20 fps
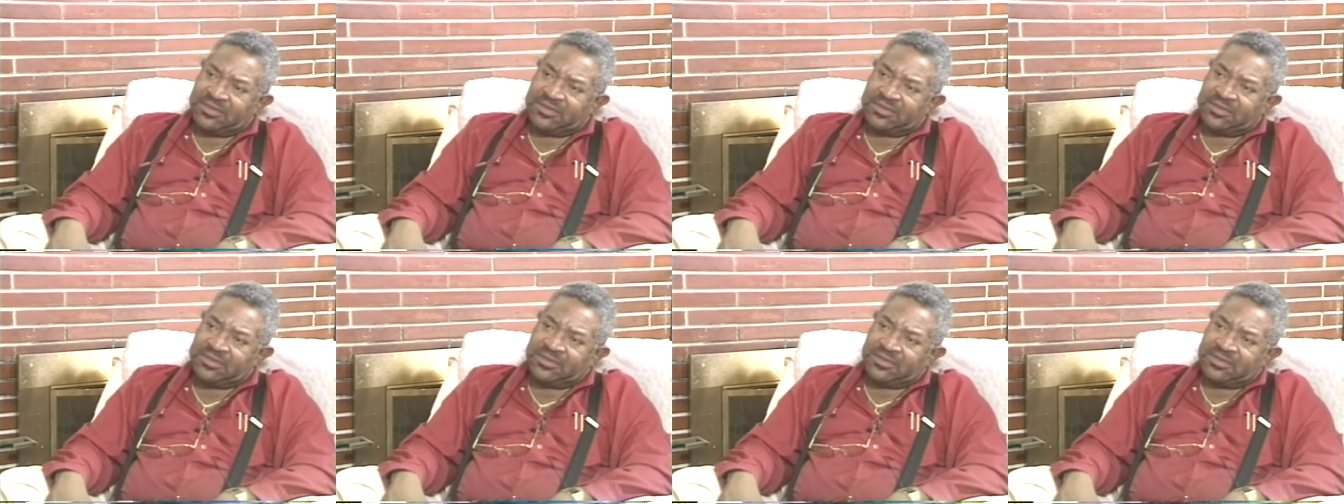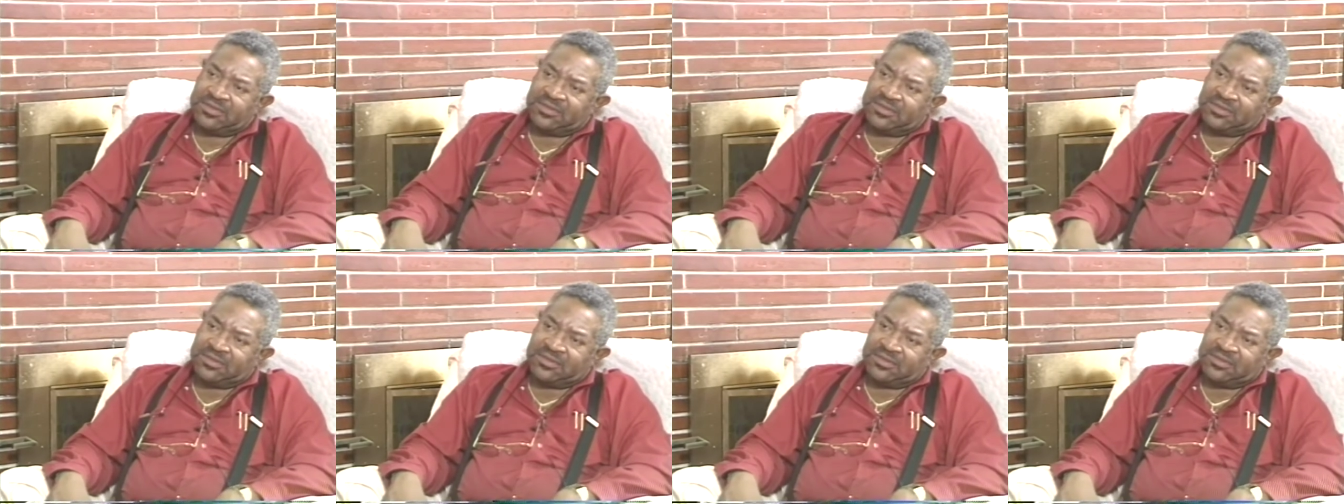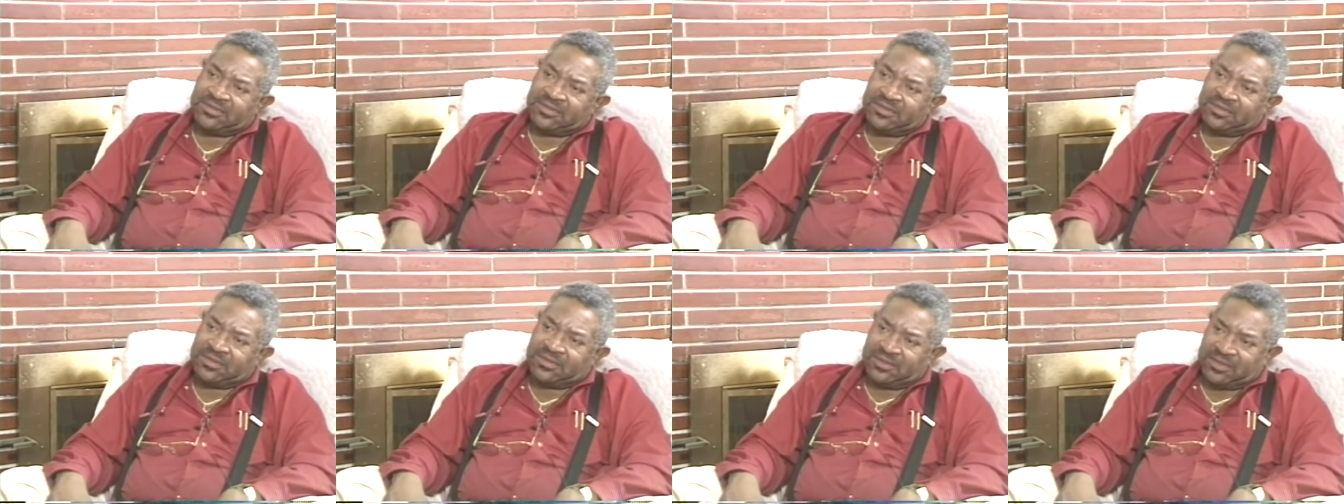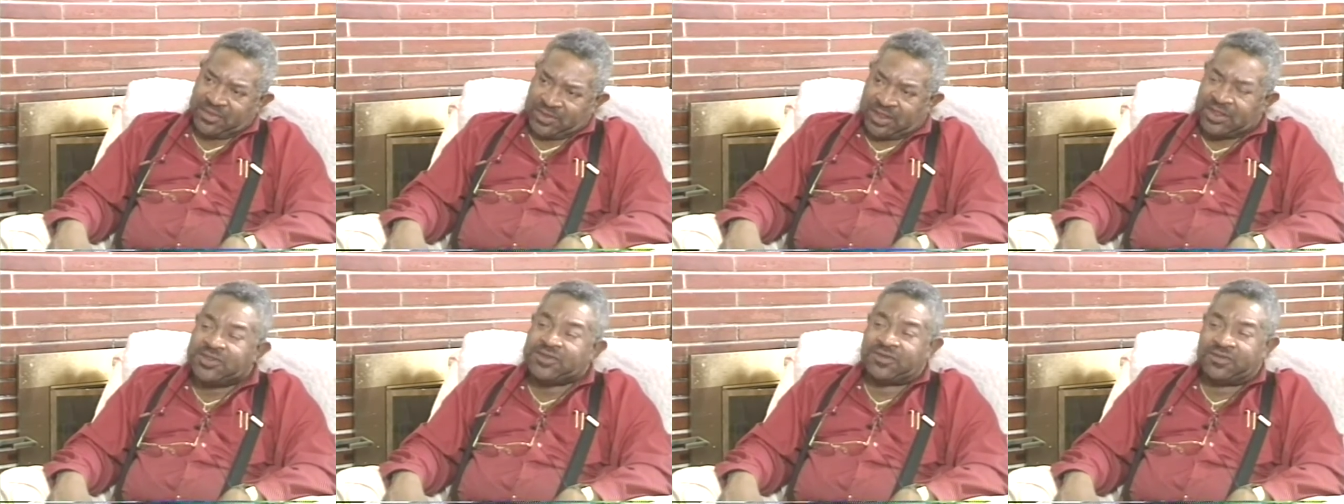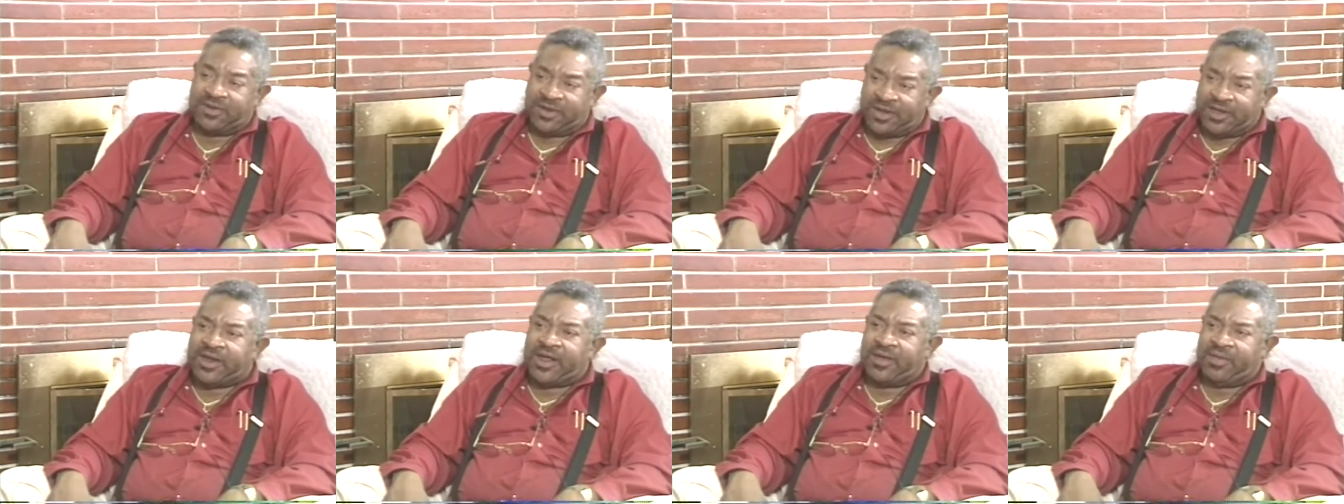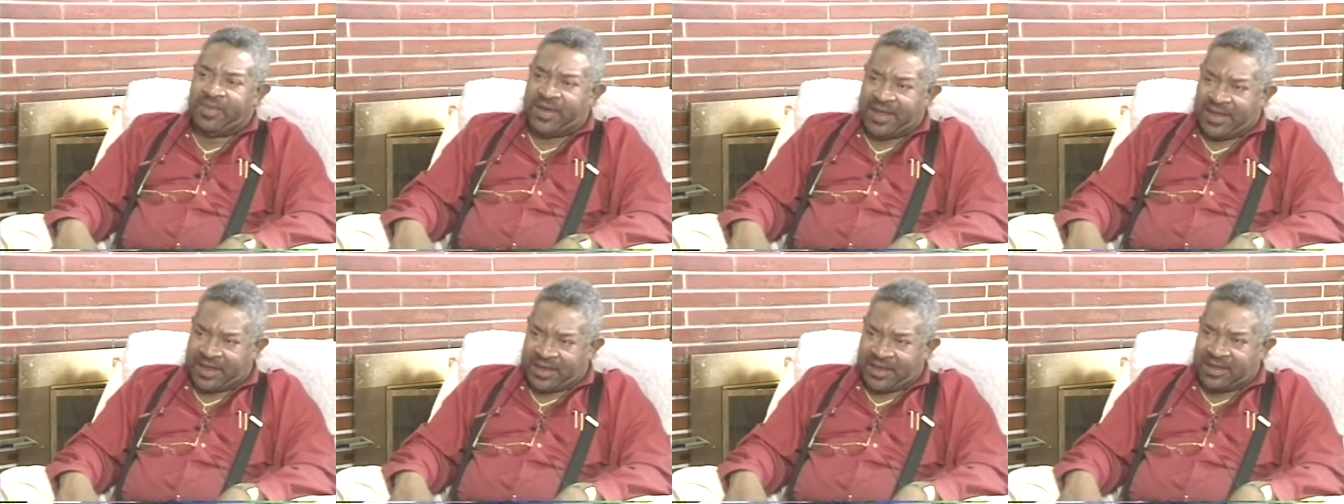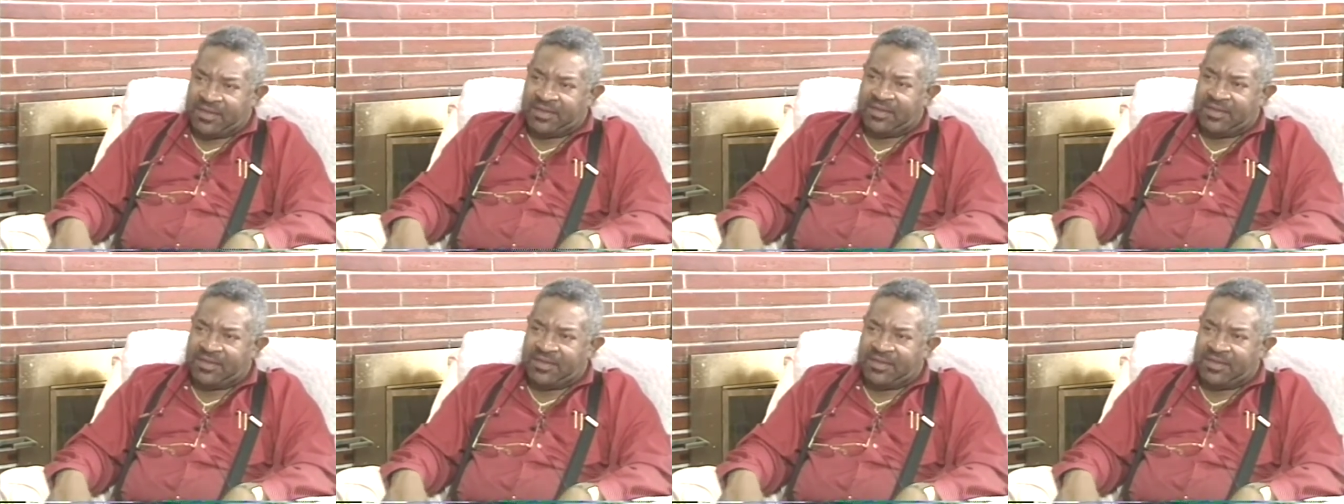It's really that bad. It's really that bad.